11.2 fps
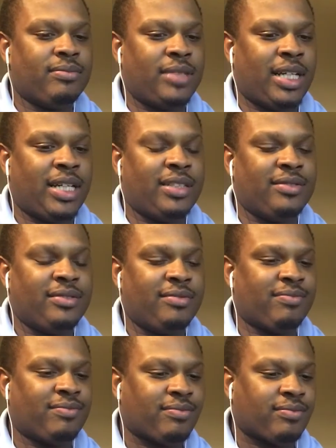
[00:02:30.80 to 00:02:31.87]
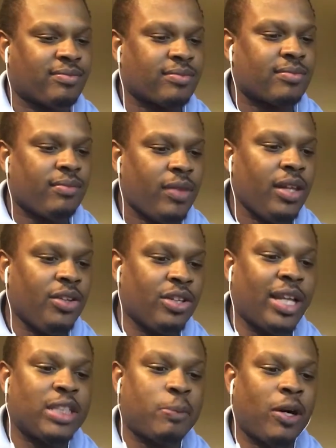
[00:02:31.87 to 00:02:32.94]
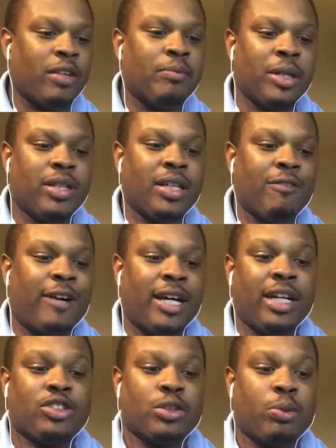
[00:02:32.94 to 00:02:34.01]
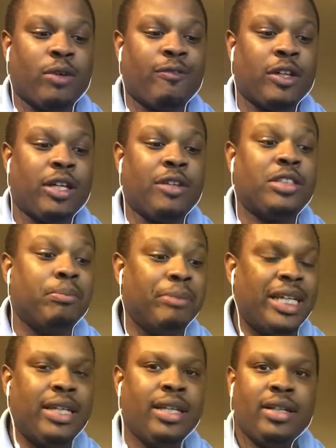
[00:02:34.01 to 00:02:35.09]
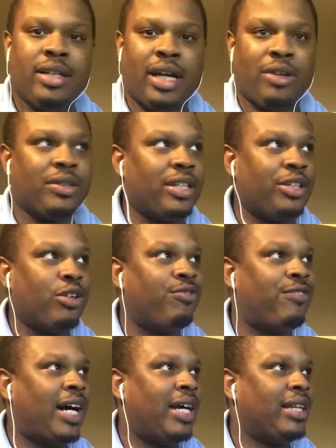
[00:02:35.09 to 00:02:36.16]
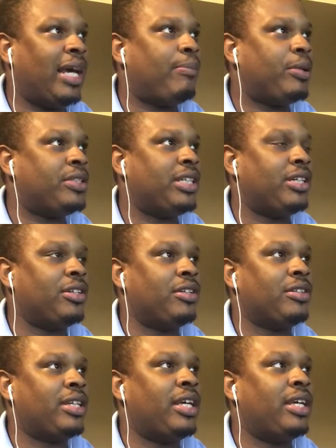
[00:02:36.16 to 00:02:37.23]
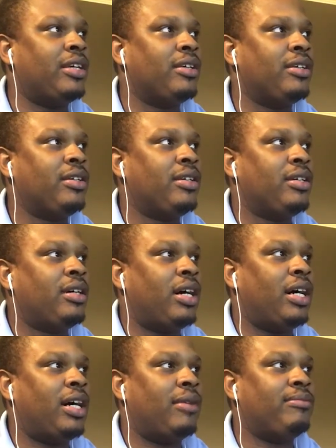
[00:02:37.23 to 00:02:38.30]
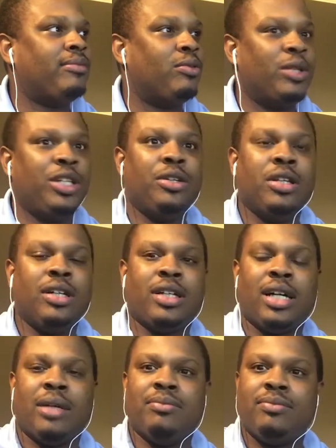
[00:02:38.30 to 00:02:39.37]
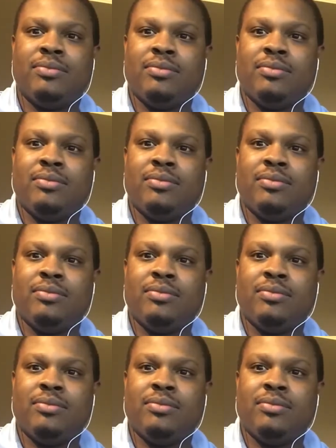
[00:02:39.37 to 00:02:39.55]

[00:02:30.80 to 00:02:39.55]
And so that's part of building a financial portfolio to me. I don't think you'll find that particular thing when you look up